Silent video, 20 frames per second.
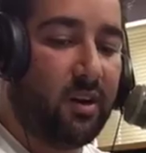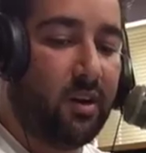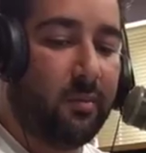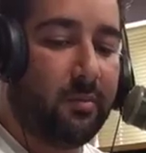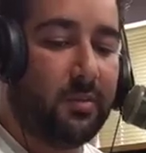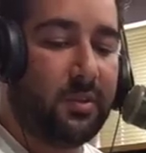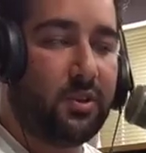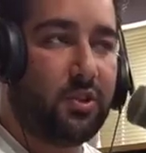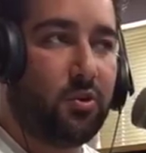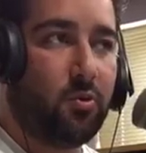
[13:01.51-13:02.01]

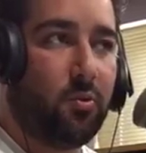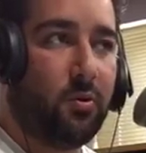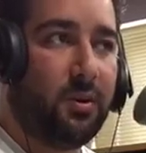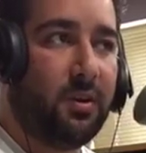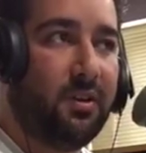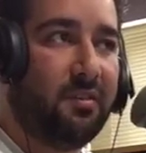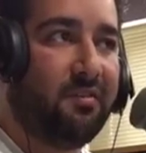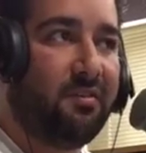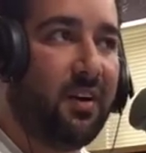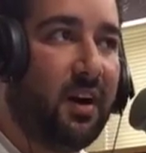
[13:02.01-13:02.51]
up
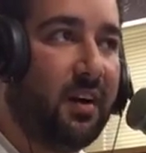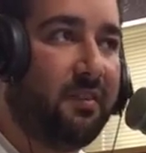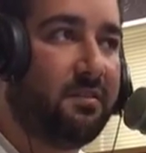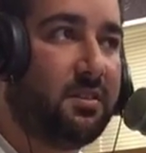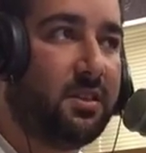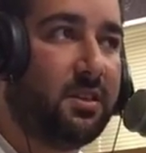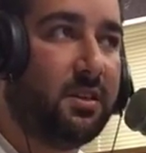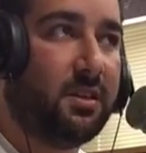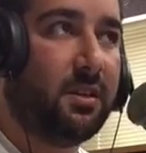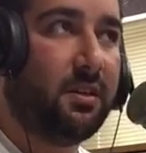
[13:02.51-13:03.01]
25
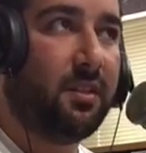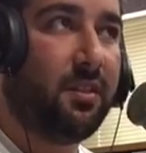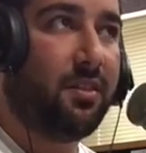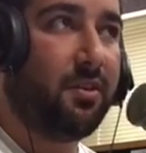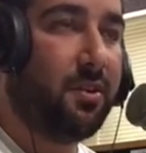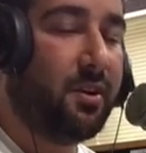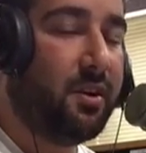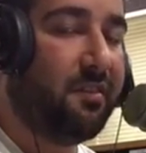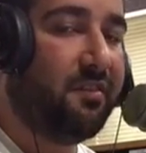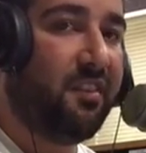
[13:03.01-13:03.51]
to
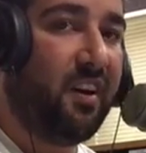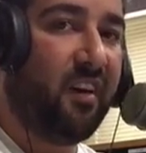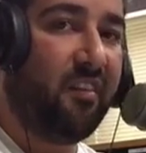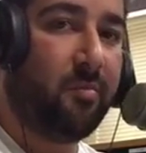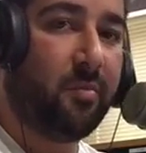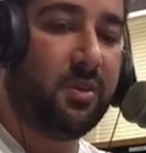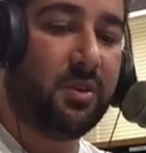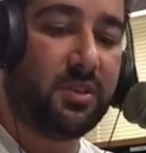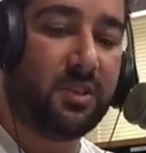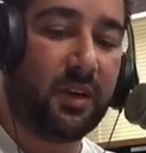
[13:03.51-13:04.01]

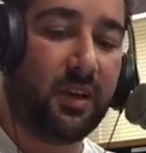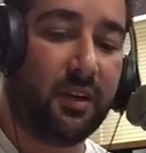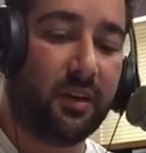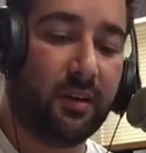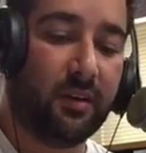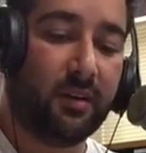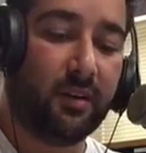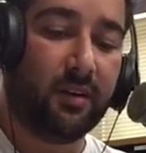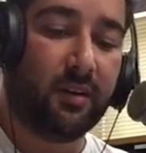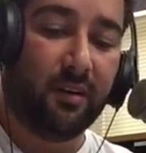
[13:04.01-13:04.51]
35%
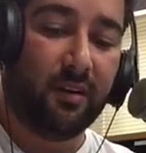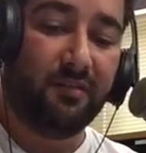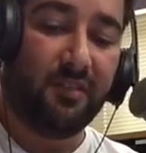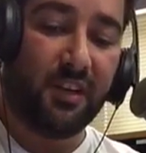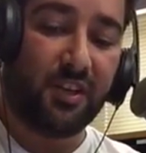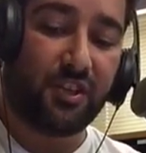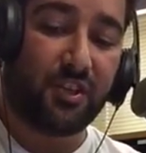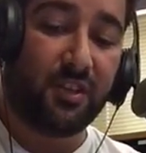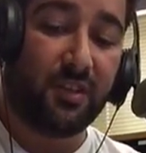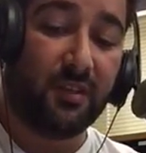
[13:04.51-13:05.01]
of
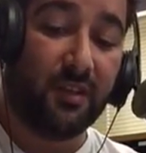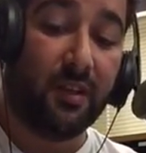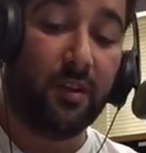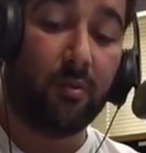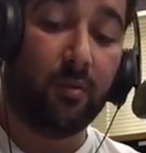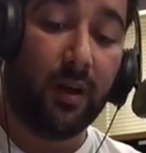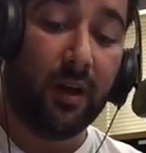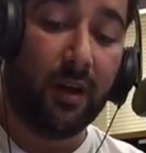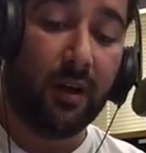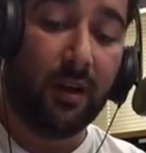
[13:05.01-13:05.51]
Dashtet
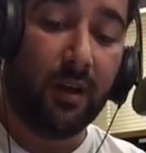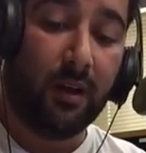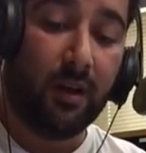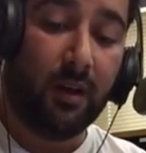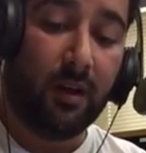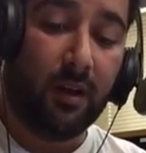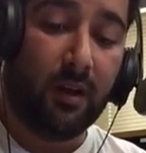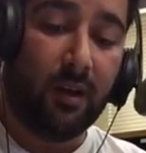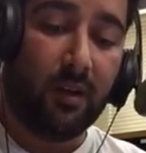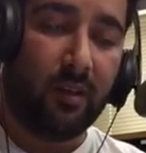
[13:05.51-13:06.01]
Nineveh.
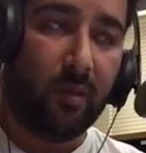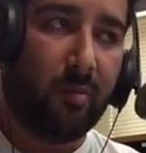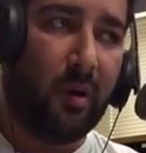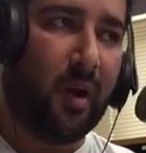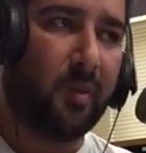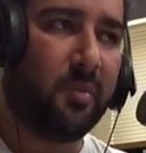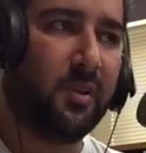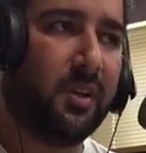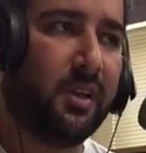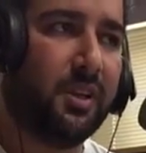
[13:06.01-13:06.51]
The
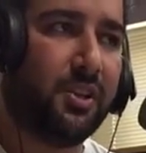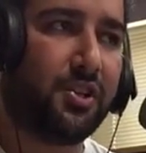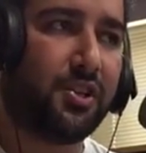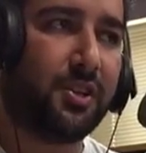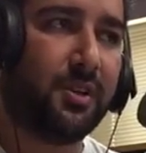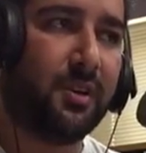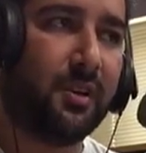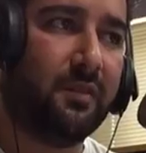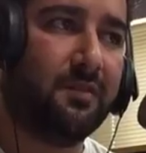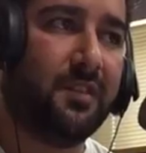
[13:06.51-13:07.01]

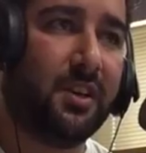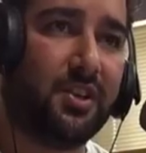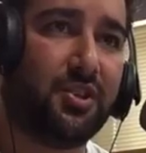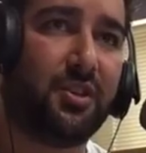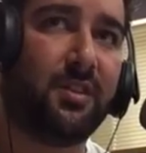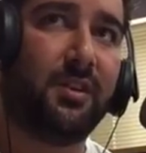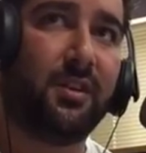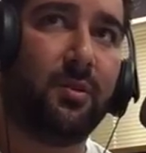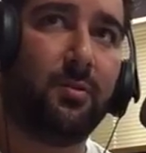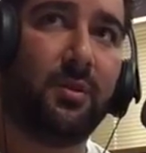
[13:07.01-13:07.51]
population of
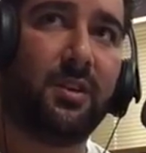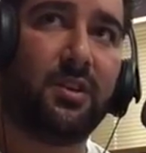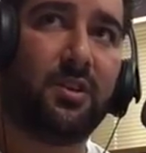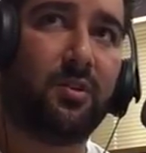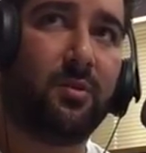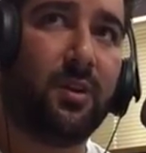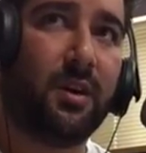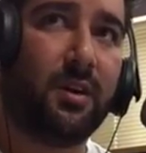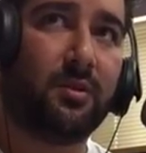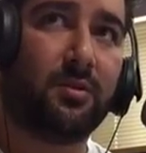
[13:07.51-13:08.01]
Dashtet Nineveh is
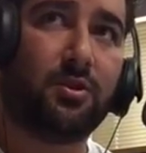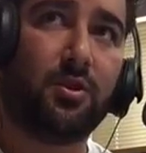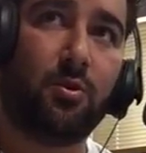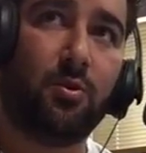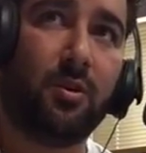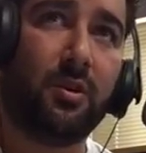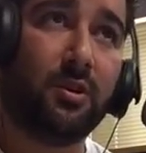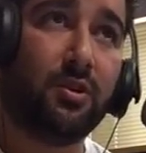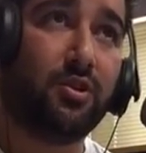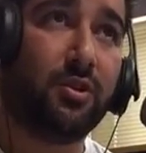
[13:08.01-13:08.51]
around
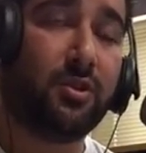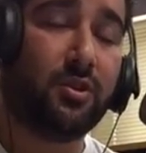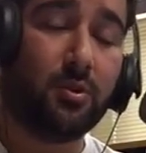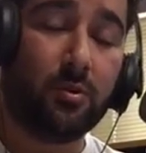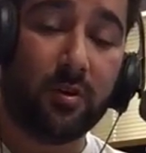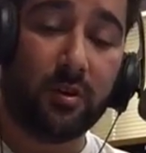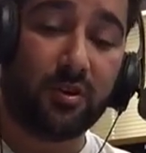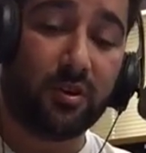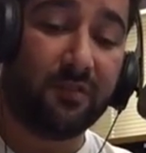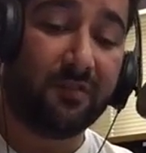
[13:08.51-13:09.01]

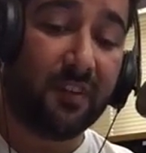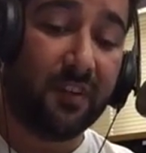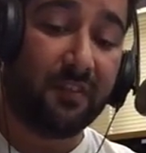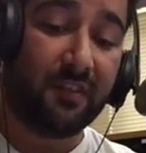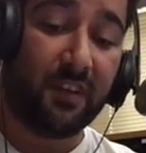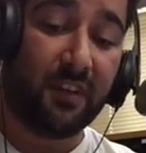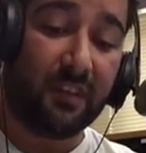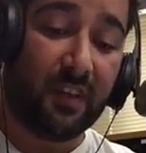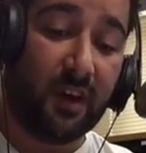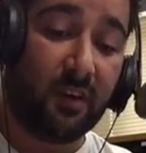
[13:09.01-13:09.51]

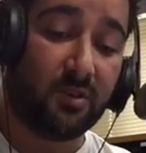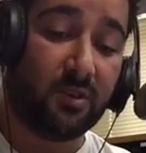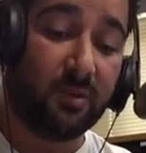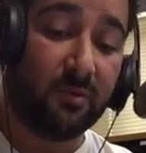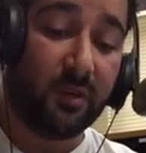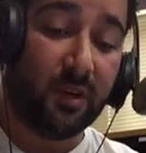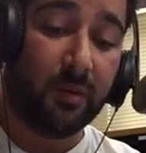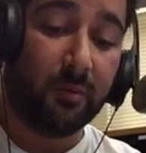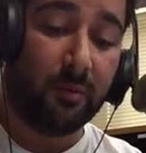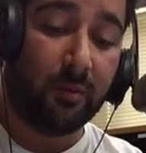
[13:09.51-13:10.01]

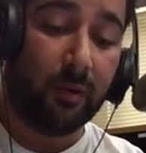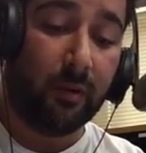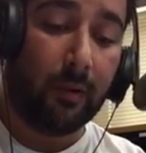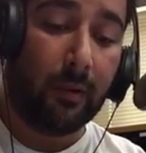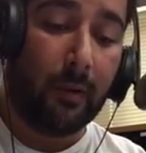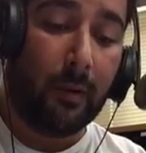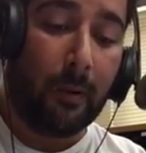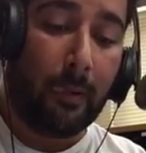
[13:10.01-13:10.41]
250,000 people.